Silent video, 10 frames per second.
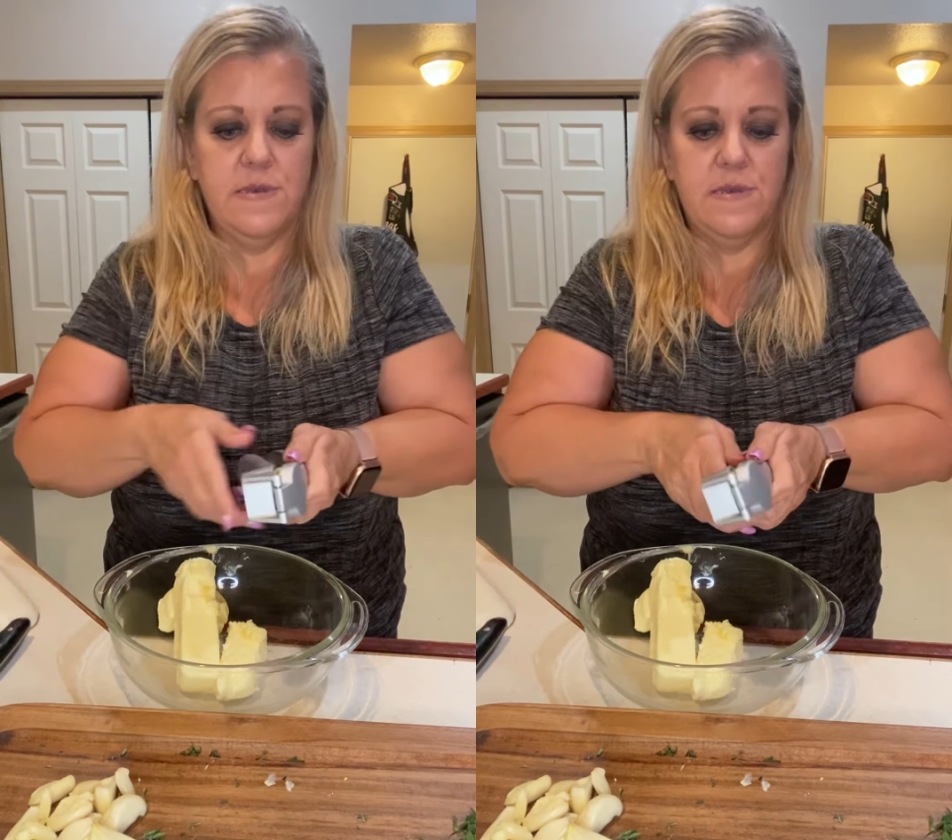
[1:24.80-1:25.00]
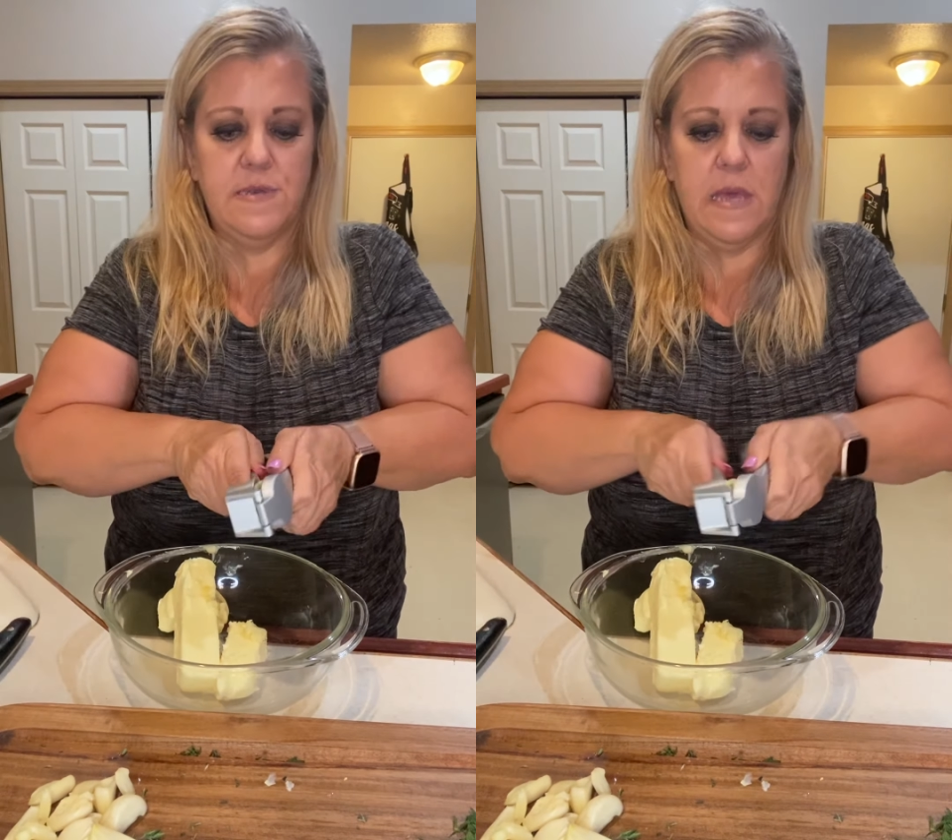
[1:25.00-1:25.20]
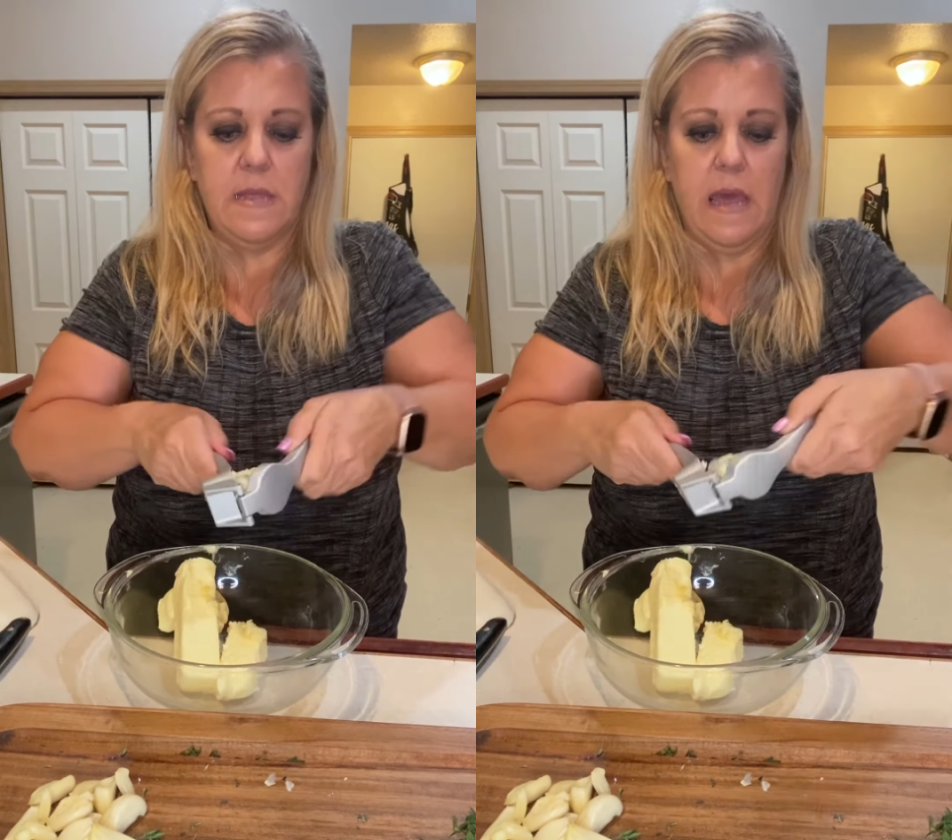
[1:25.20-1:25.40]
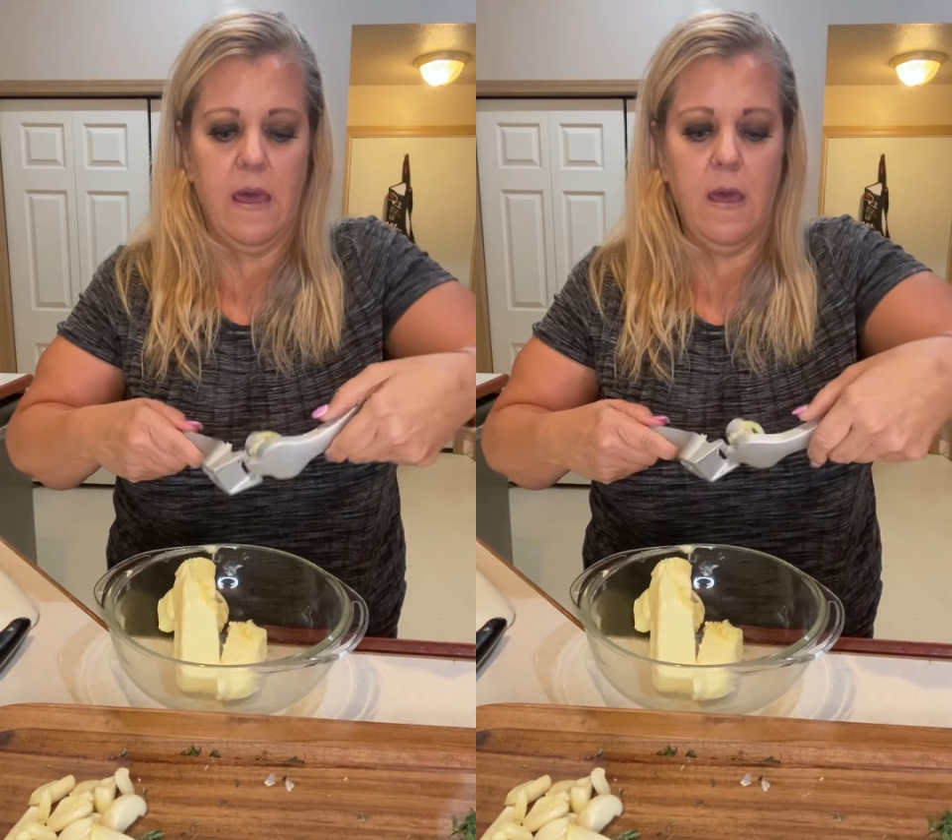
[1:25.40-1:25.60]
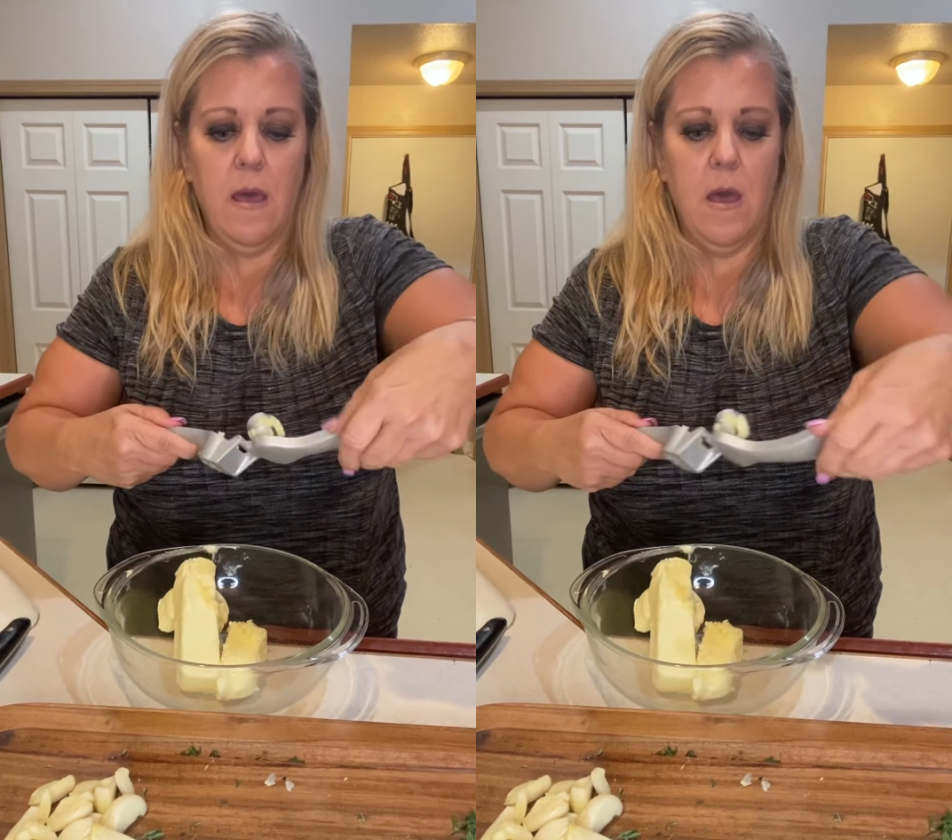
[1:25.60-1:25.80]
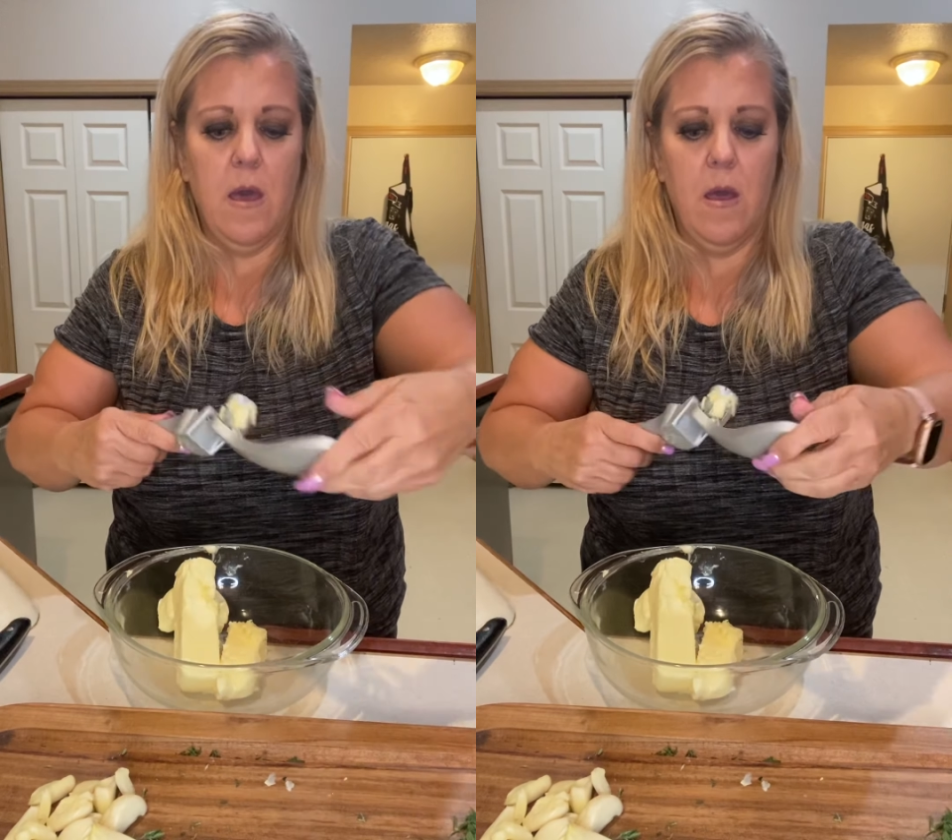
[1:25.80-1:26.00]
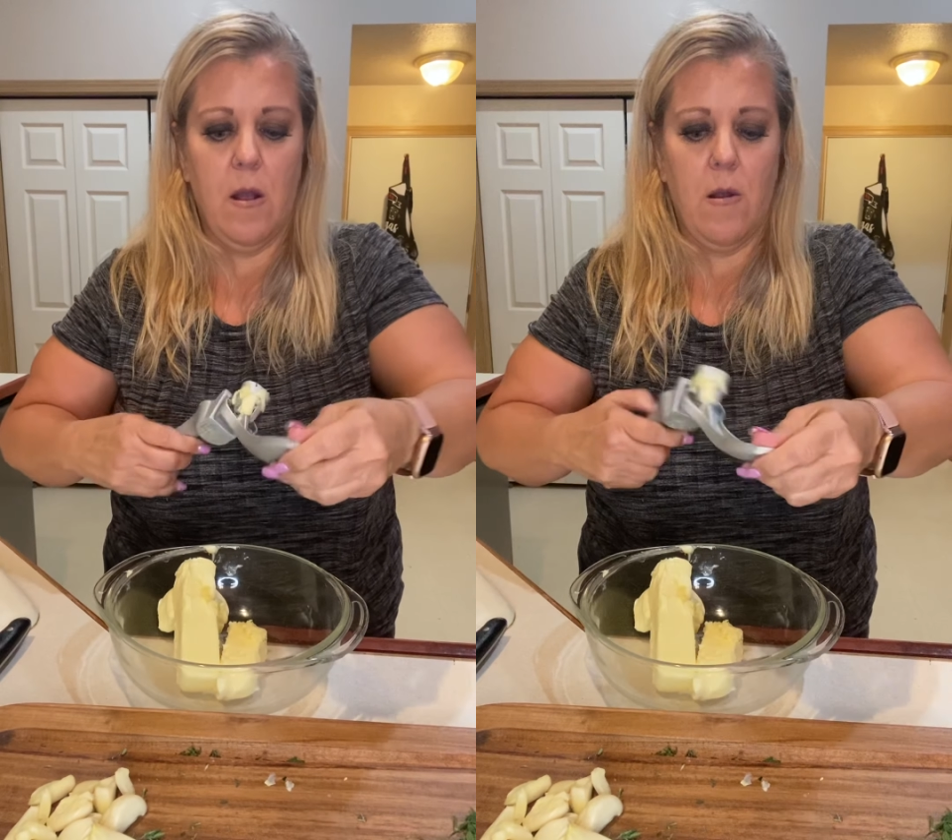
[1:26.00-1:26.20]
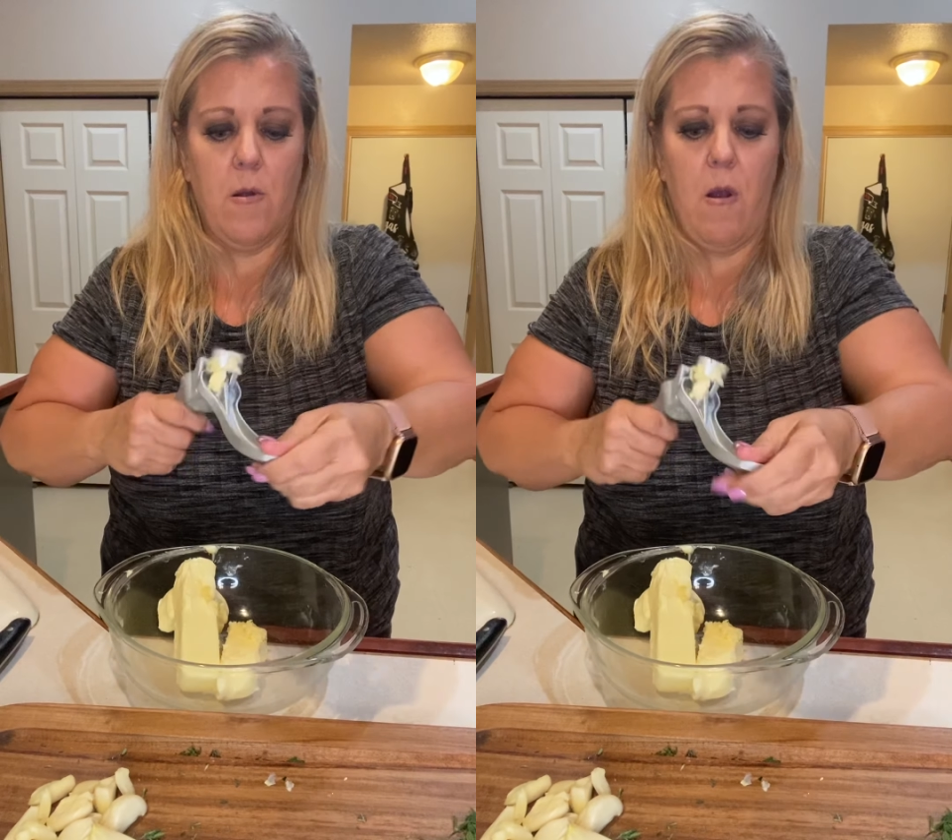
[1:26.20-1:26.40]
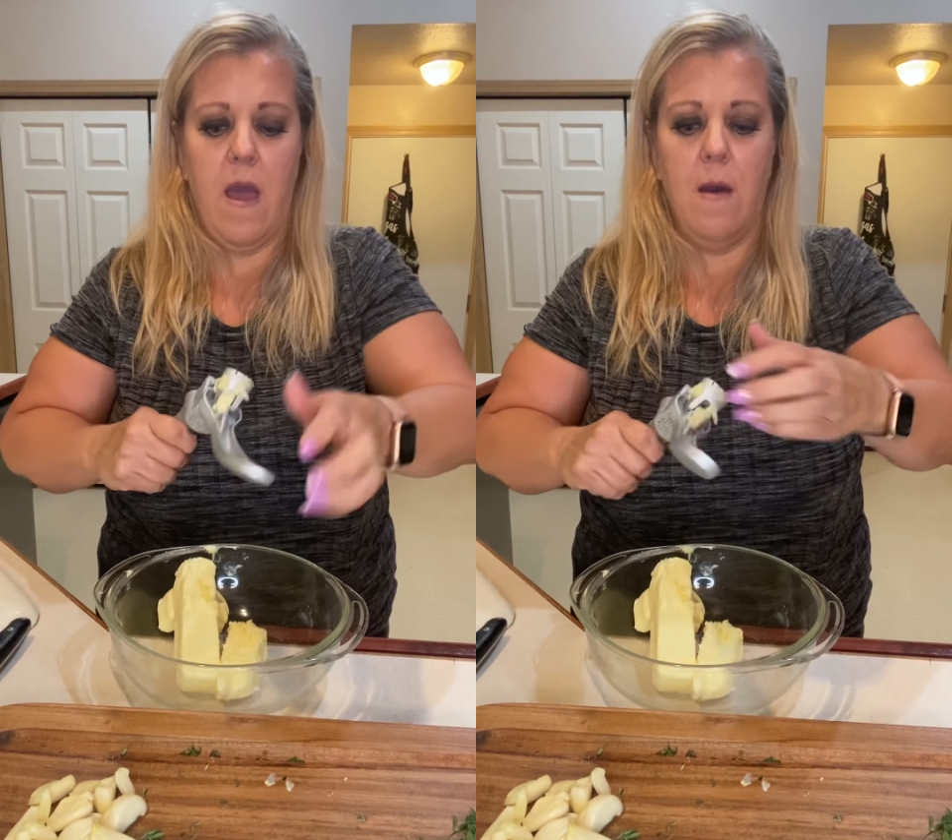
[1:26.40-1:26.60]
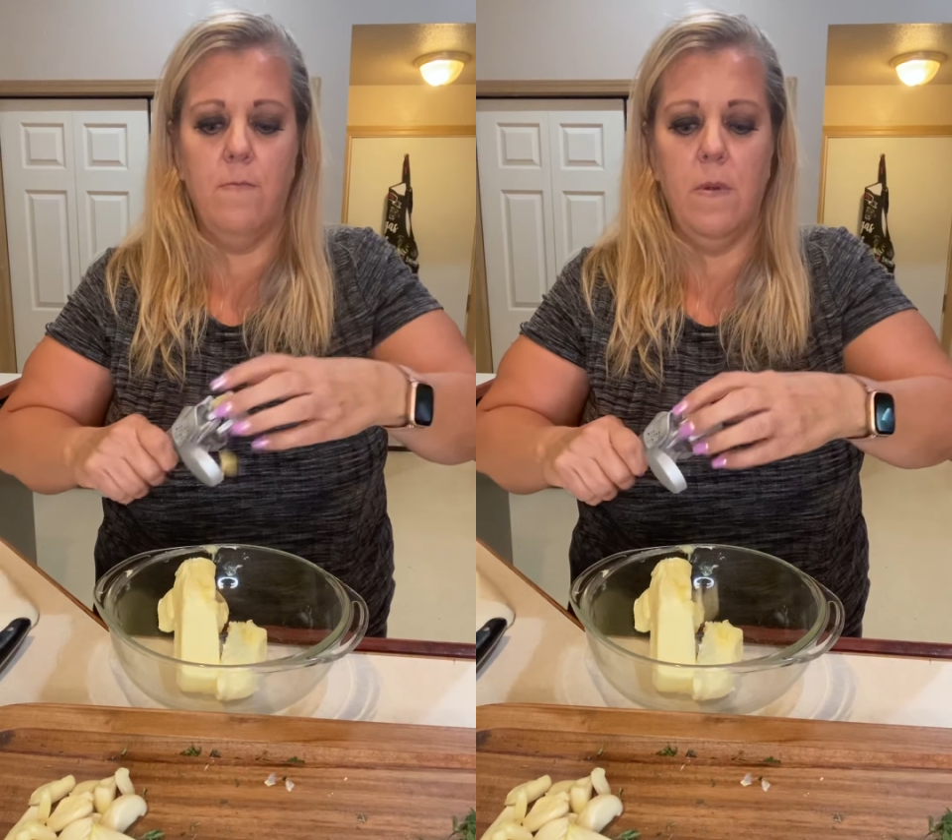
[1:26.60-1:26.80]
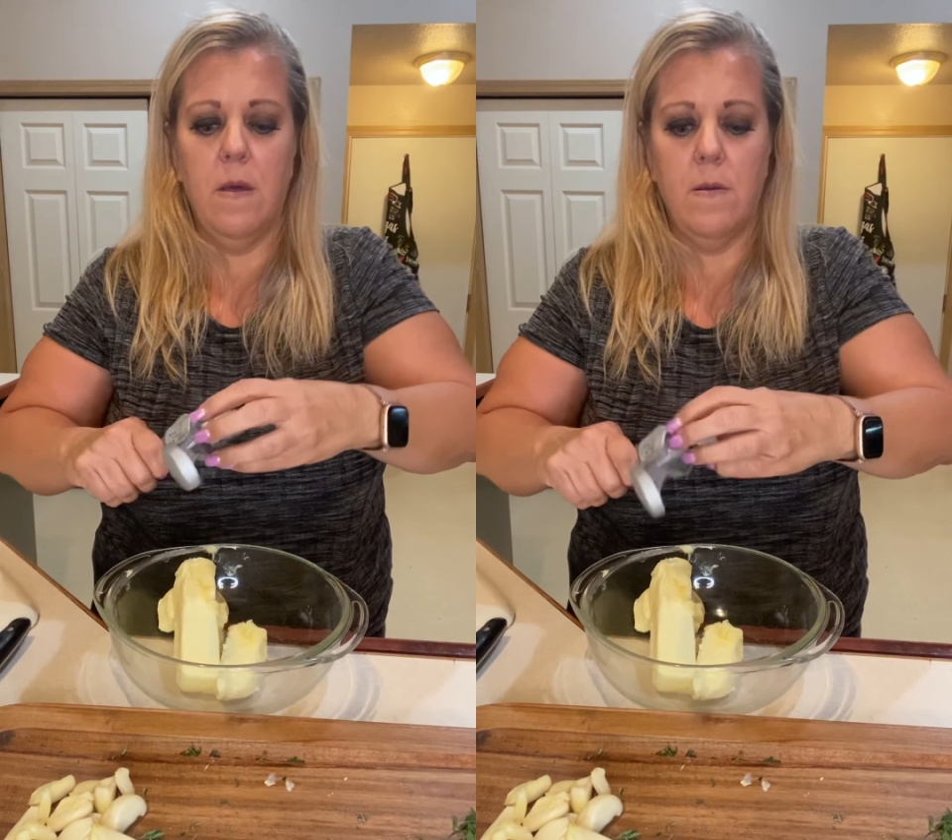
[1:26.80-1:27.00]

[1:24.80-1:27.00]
Cindy Graham,